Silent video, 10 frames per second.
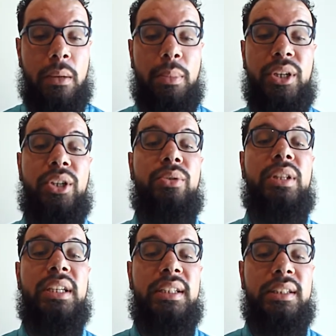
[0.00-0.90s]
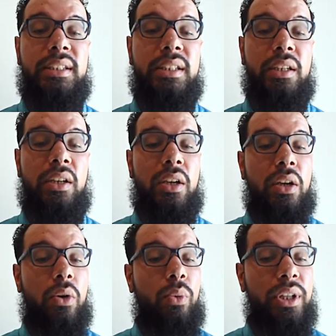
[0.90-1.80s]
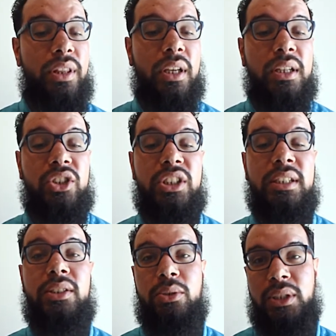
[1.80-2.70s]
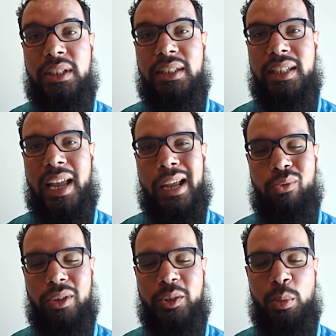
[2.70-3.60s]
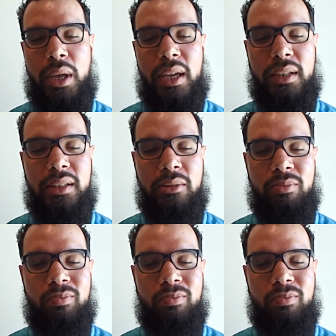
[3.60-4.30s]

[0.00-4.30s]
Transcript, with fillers: But do this with gentleness and respect.